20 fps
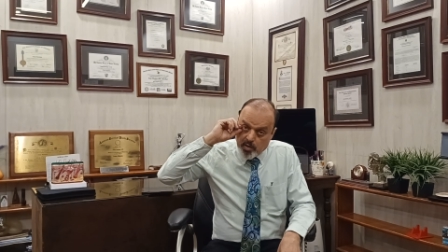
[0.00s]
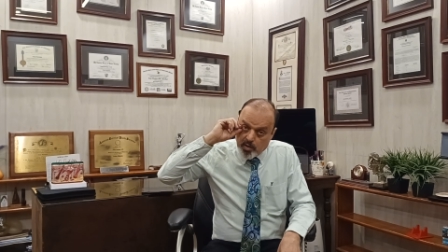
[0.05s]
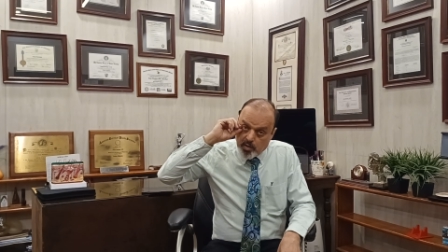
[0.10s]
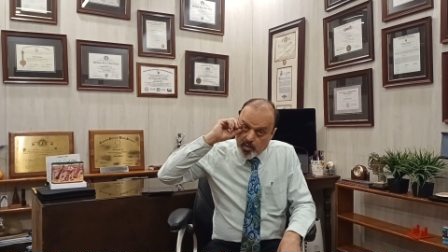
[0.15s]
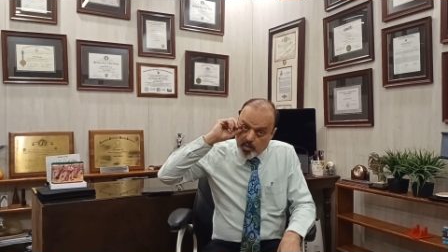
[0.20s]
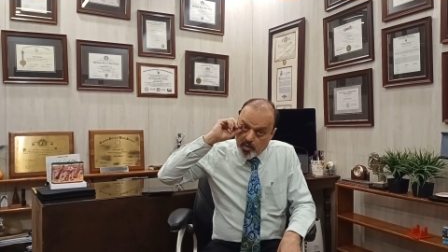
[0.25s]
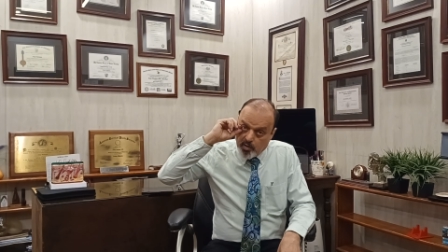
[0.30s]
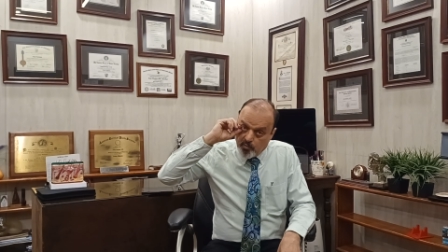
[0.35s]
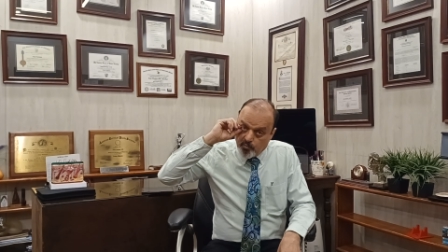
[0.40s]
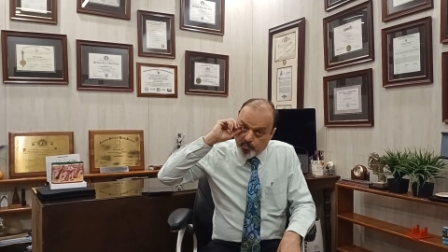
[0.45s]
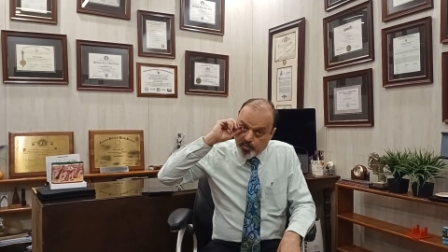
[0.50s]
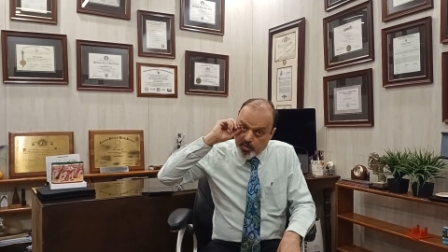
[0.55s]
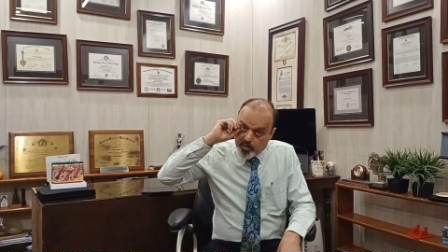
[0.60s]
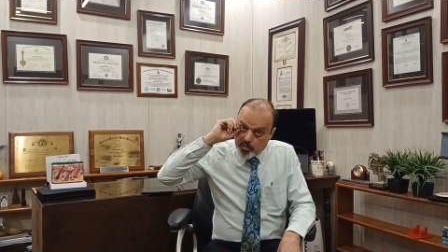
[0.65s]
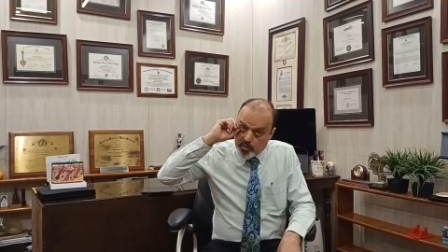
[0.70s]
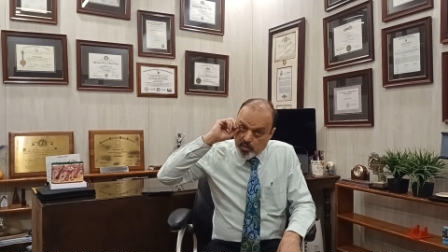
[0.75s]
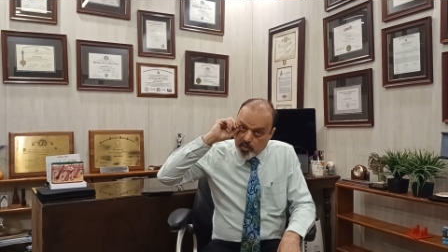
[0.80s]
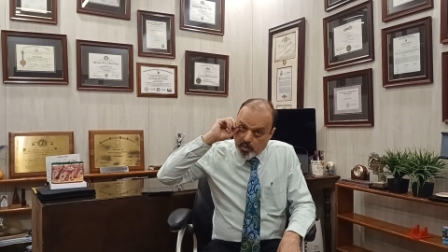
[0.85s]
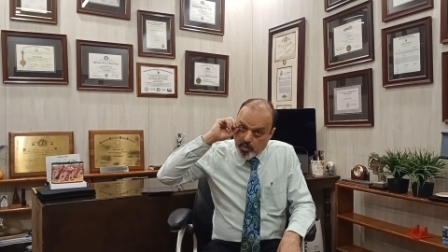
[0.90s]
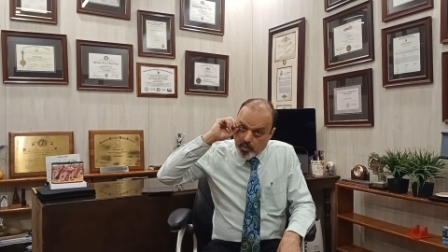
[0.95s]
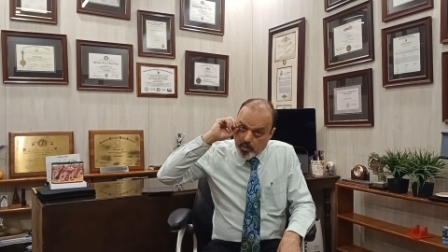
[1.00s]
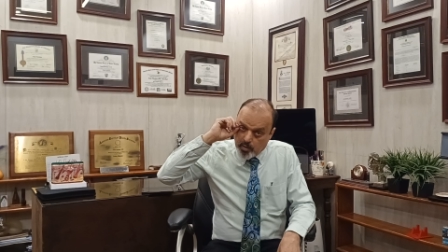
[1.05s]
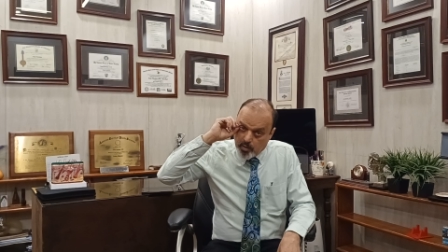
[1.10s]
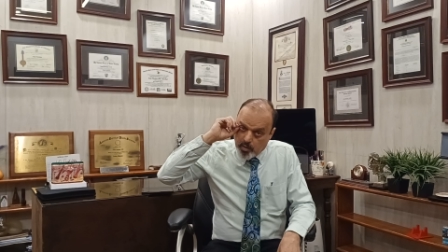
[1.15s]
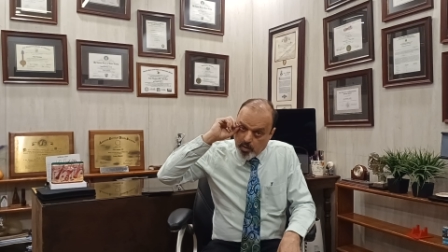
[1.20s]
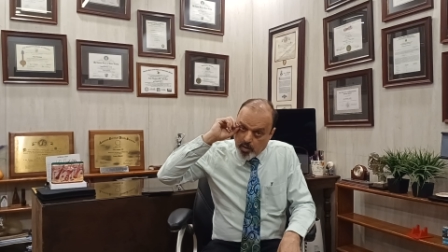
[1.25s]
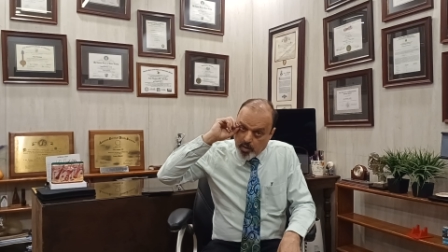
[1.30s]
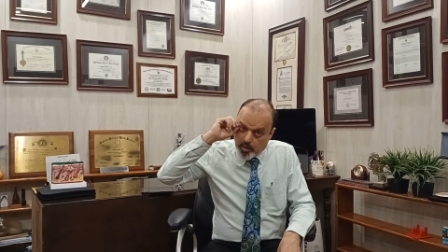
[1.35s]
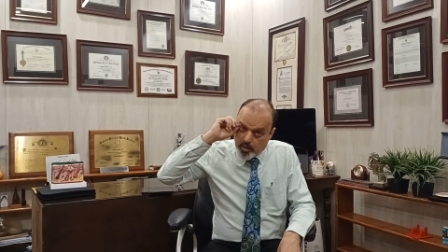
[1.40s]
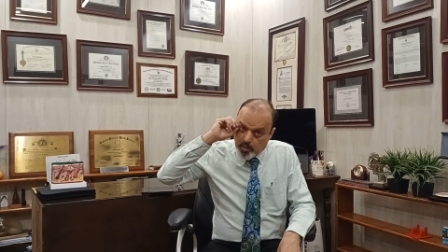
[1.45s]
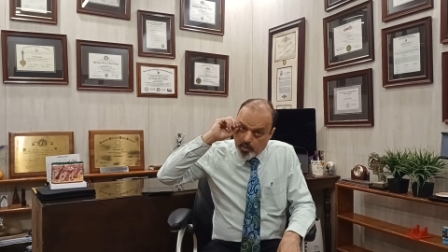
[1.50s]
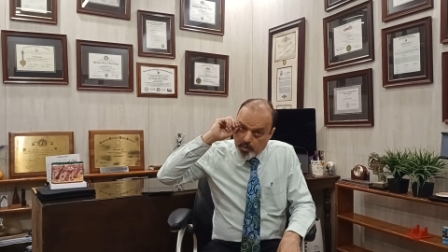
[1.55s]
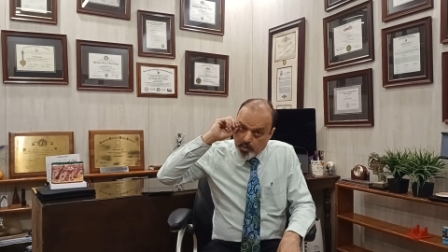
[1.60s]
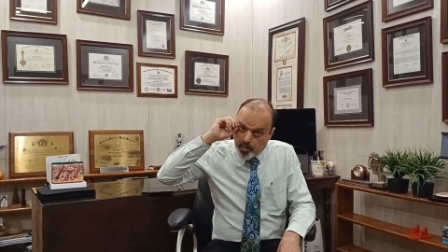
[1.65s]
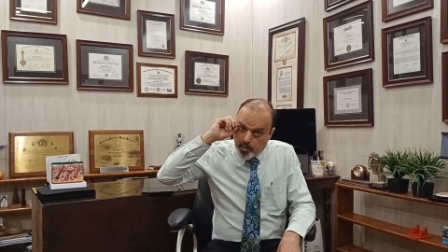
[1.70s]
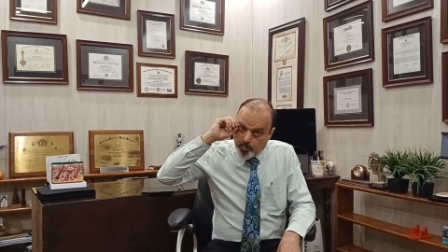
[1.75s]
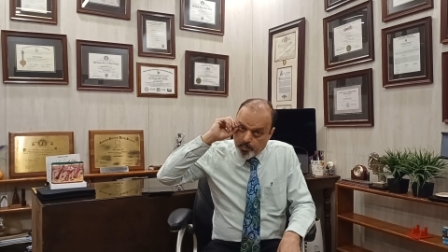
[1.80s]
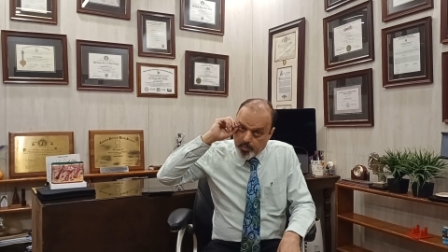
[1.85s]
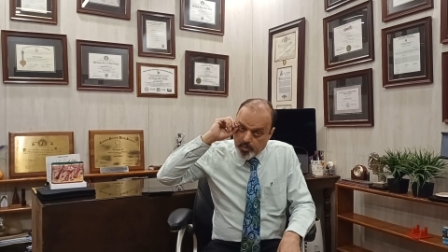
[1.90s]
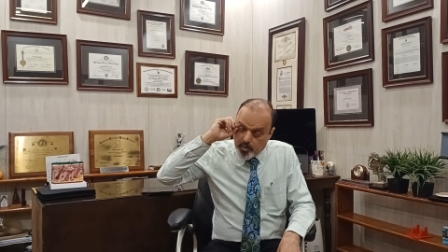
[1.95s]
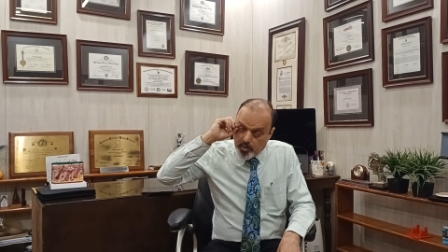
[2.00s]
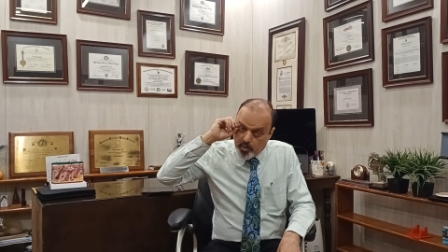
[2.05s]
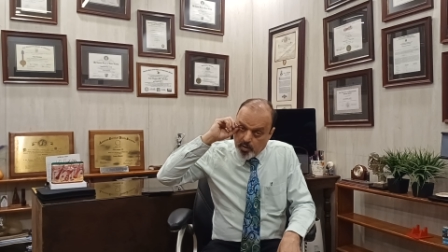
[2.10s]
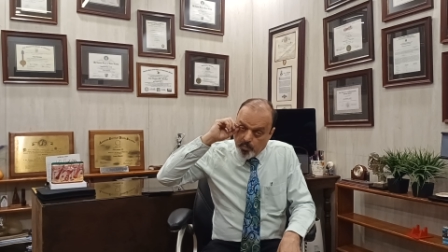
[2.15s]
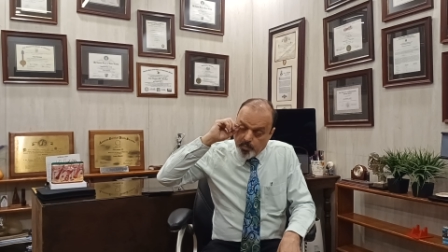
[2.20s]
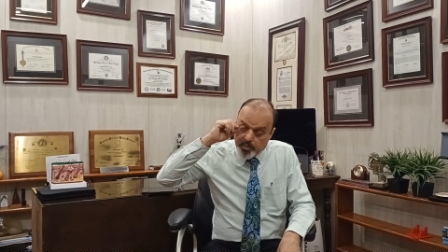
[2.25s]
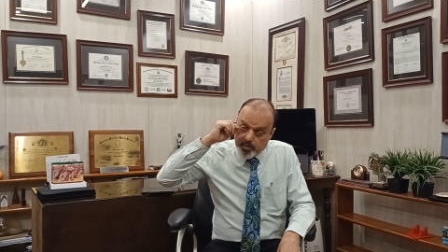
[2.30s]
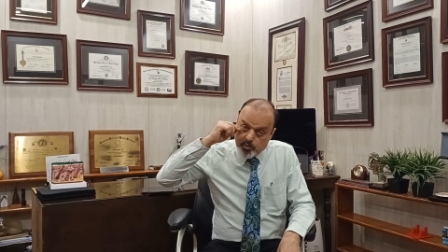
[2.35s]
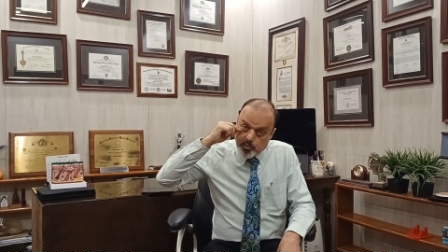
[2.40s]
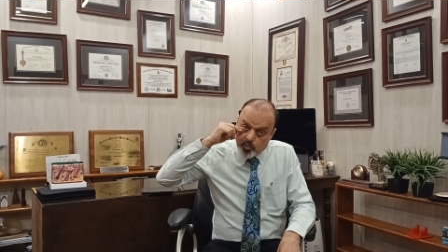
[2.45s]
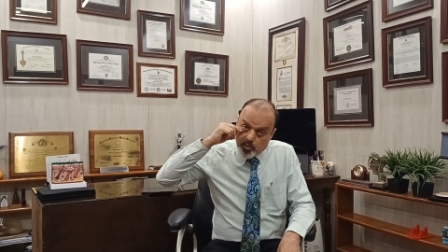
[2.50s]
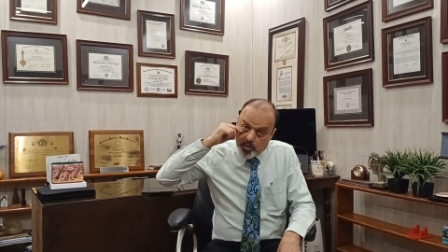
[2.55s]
lifting the eyelid up a little bit so